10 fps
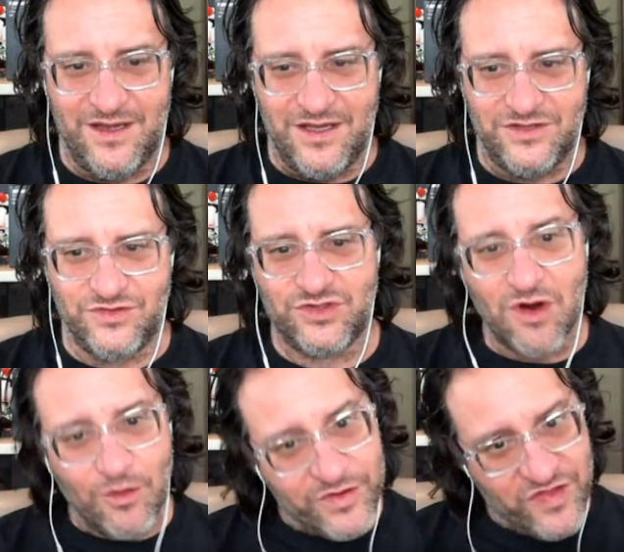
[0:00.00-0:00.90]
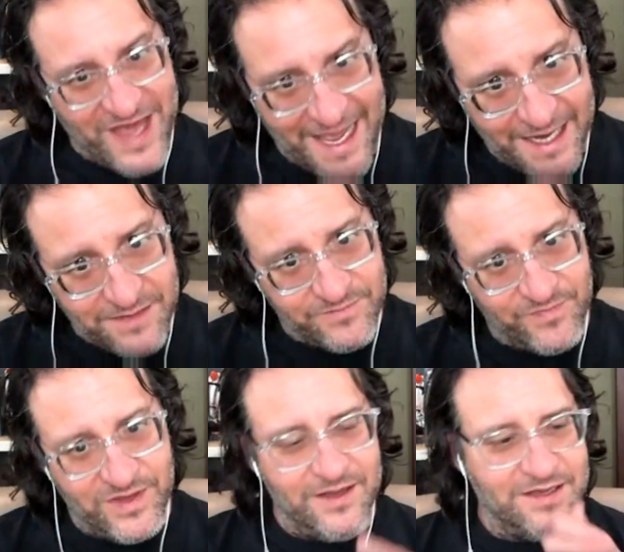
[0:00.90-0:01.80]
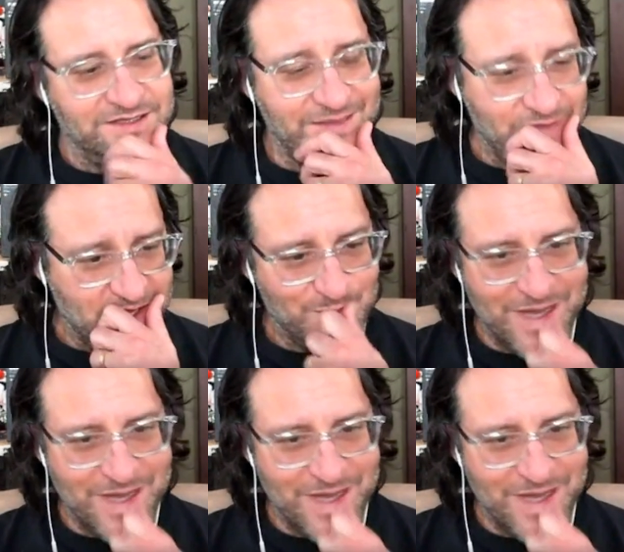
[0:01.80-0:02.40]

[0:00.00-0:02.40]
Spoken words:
So start with that. Same thing